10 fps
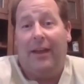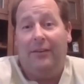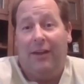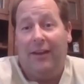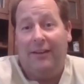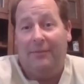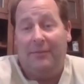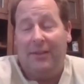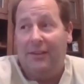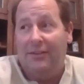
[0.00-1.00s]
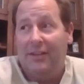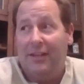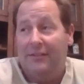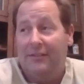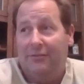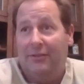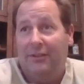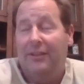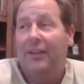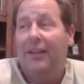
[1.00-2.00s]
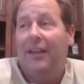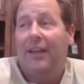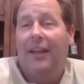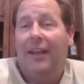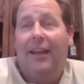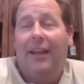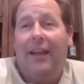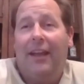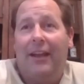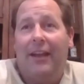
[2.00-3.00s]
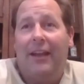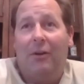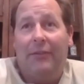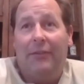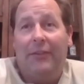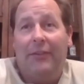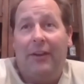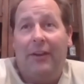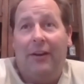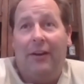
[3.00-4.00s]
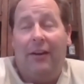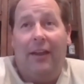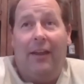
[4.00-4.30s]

I didn't even get a chance to really and go out there and